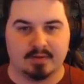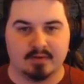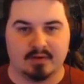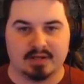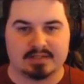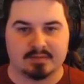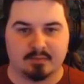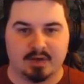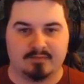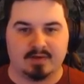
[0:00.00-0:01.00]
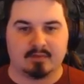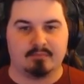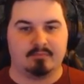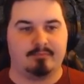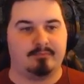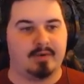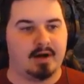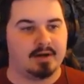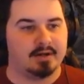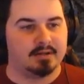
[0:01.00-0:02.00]
There he is, a prefect
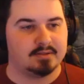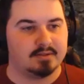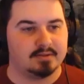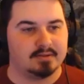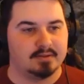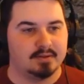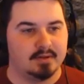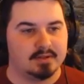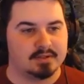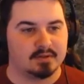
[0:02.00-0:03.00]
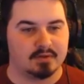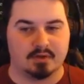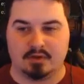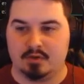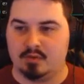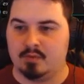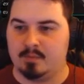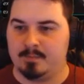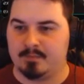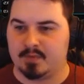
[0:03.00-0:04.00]
Paka. Let's talk to
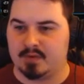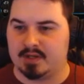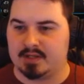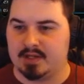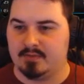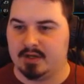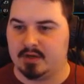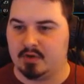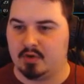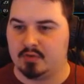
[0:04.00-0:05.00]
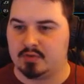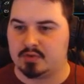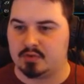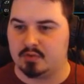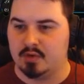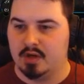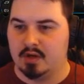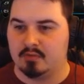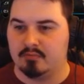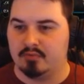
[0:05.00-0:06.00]
you. Alright, now we gotta go to
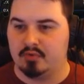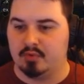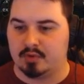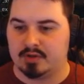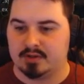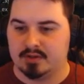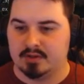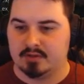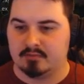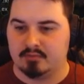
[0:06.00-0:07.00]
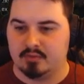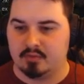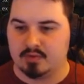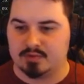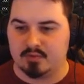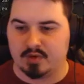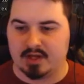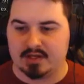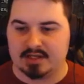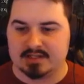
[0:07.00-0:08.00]
Brook. Brook, where's Brook
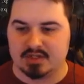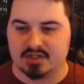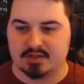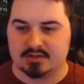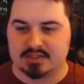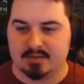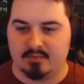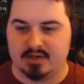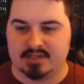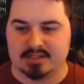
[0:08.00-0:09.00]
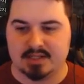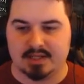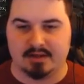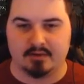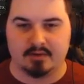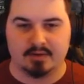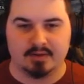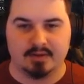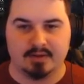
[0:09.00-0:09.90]
at? He's actually somewhere in the city here.